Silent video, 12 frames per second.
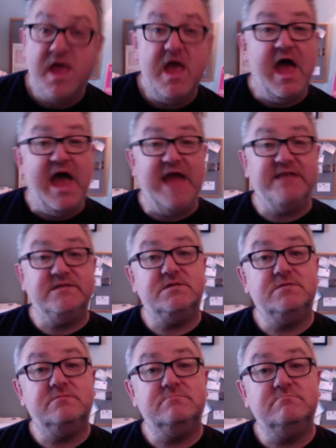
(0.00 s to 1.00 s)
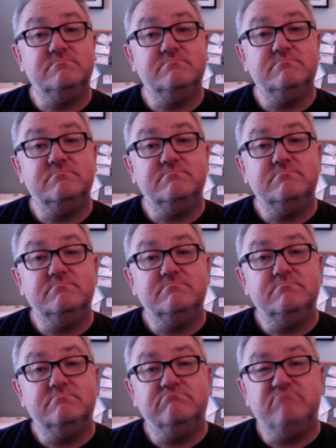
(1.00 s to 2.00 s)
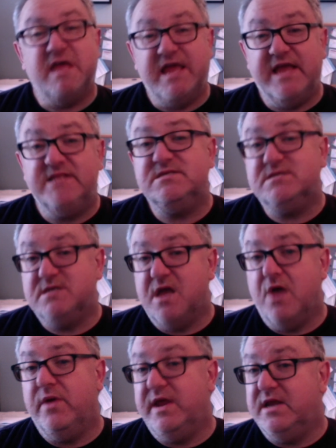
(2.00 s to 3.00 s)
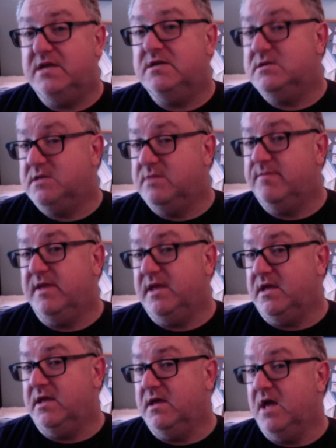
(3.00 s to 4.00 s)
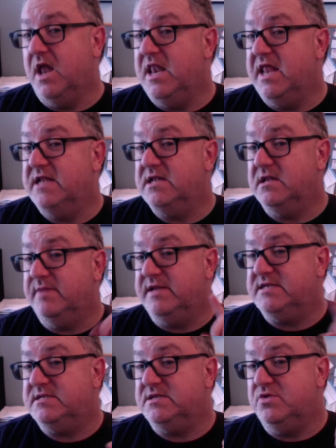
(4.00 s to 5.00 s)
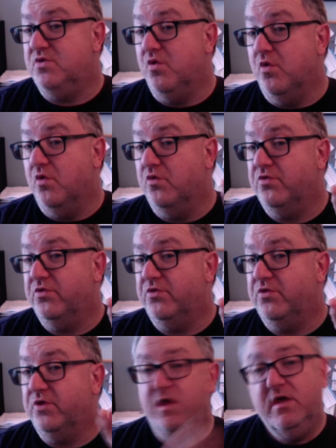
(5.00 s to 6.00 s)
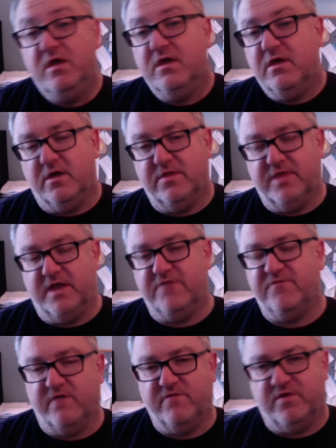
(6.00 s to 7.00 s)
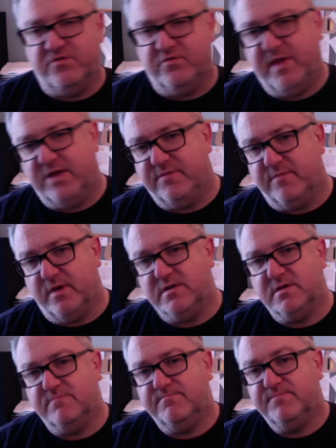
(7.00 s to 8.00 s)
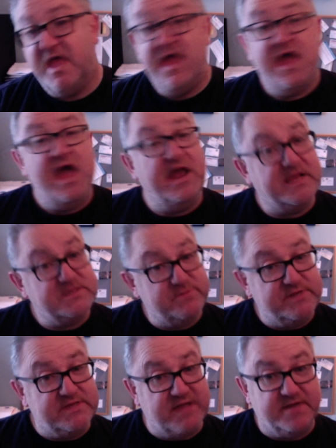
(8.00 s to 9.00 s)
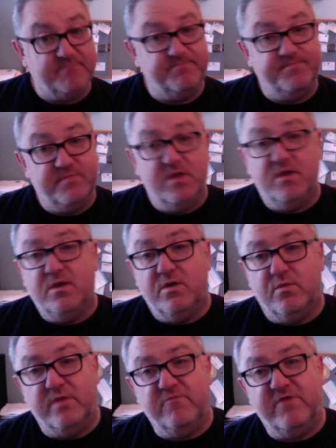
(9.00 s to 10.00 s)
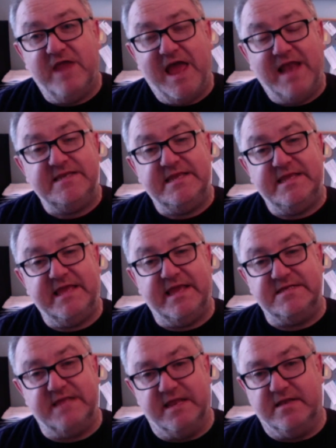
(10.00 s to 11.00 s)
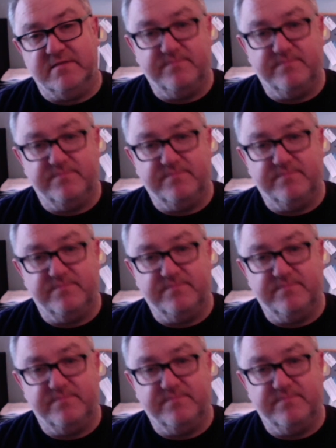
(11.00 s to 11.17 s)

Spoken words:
and it's going to be a little bit north of that £500 mark. And as we said, when reality kicks in,